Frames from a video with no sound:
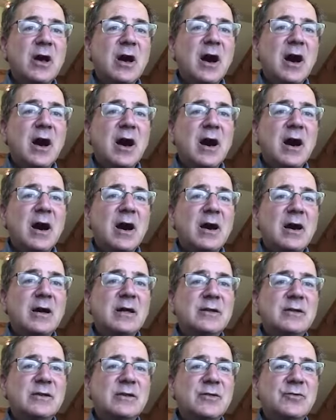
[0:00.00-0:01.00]

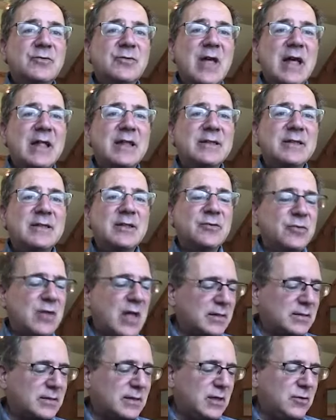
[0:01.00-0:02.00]
Does
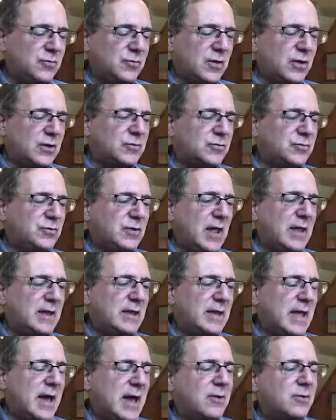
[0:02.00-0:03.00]
that leash extend
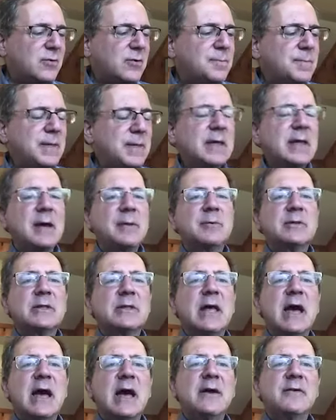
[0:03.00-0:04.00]
now to being able to
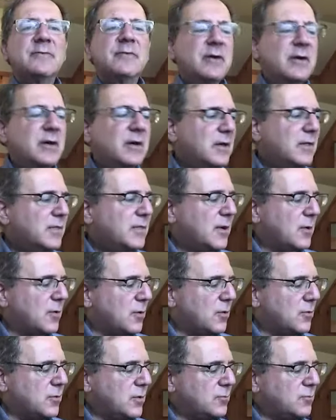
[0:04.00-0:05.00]
have their
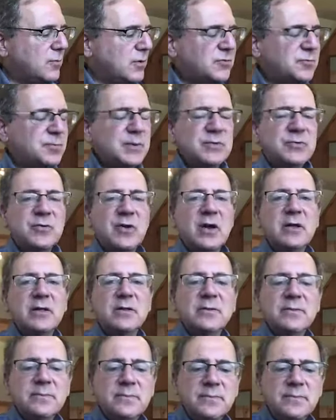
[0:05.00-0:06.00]
own enrichment cycle?